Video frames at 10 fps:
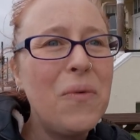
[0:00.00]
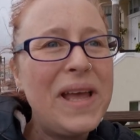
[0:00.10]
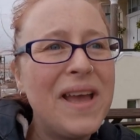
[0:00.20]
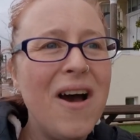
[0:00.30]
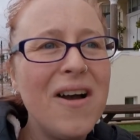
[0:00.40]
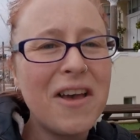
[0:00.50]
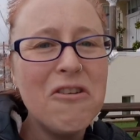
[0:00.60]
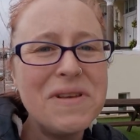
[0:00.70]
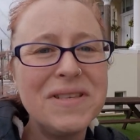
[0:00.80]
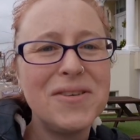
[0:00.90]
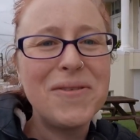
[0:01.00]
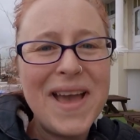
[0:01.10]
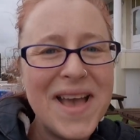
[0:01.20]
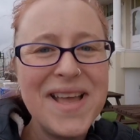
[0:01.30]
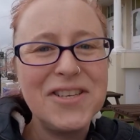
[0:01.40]
We are going to
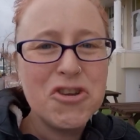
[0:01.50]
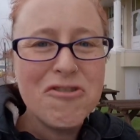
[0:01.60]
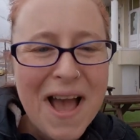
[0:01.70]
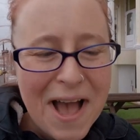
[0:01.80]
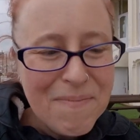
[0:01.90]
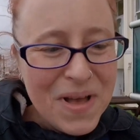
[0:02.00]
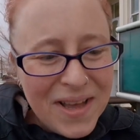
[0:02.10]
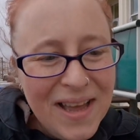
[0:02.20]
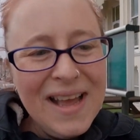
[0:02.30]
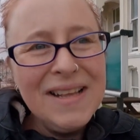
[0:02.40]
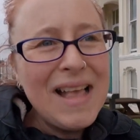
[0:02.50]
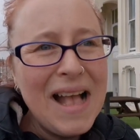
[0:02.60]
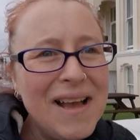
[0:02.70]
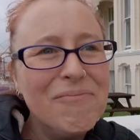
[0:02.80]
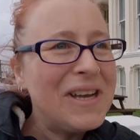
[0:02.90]
get a tram,
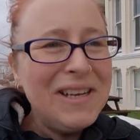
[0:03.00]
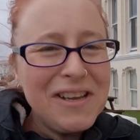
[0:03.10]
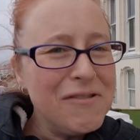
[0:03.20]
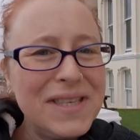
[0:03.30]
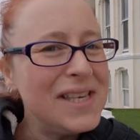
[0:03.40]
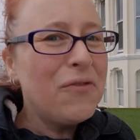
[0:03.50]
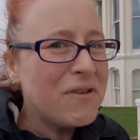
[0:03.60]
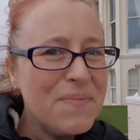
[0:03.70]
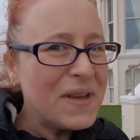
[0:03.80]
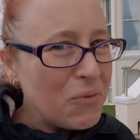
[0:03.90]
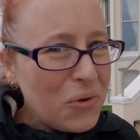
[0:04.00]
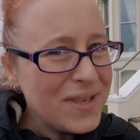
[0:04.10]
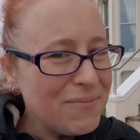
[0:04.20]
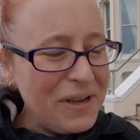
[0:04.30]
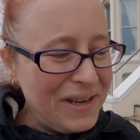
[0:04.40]
and we're going to go and see a very big
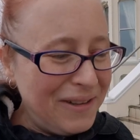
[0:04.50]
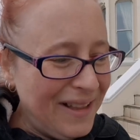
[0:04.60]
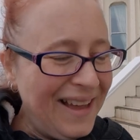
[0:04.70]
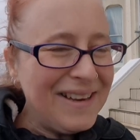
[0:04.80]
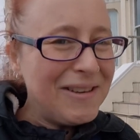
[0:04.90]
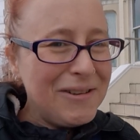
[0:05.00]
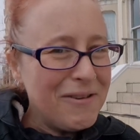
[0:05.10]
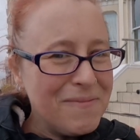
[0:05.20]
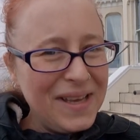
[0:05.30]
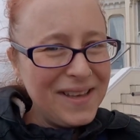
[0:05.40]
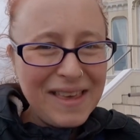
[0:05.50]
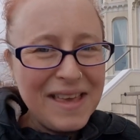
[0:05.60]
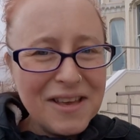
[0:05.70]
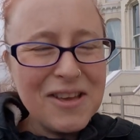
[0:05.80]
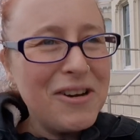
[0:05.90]
water wheel. And you know me,
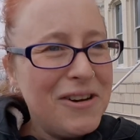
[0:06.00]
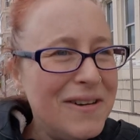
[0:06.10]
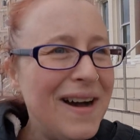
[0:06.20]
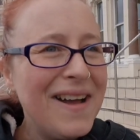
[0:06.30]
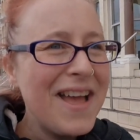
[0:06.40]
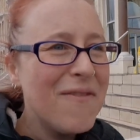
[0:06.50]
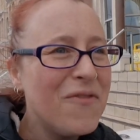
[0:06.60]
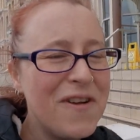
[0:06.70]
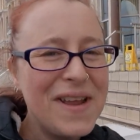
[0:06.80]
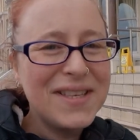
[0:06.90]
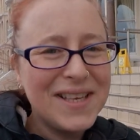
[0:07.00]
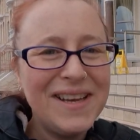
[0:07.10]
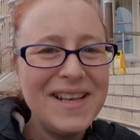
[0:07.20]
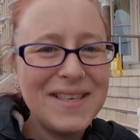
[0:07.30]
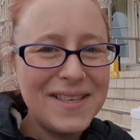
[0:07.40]
geek girl, I am very
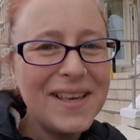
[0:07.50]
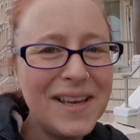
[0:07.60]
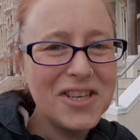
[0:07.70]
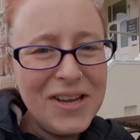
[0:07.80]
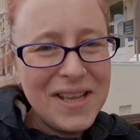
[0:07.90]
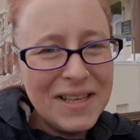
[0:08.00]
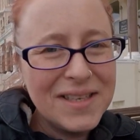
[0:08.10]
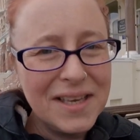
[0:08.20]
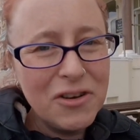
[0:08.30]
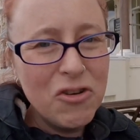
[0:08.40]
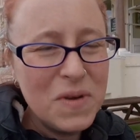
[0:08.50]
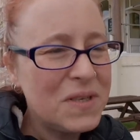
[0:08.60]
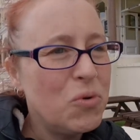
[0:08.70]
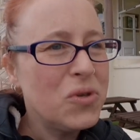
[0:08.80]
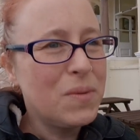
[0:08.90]
excited to see a gigantic,
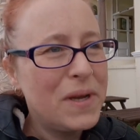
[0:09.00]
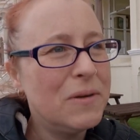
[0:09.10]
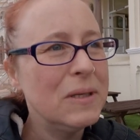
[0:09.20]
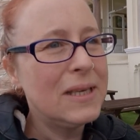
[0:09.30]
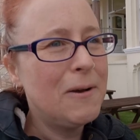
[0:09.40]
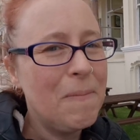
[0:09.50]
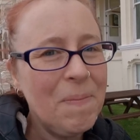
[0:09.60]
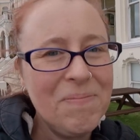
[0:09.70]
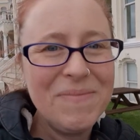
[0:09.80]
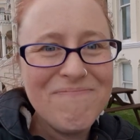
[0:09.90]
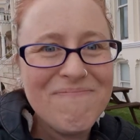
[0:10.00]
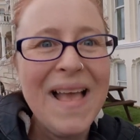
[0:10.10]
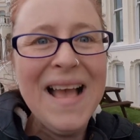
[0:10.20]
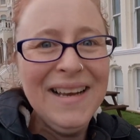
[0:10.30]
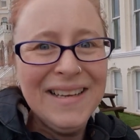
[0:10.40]
enormous water wheel. So
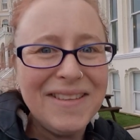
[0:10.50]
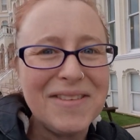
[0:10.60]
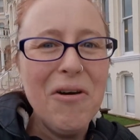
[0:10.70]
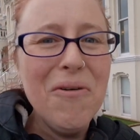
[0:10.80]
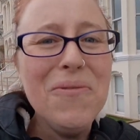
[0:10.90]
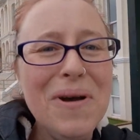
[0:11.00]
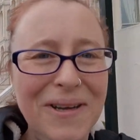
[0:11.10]
let's go.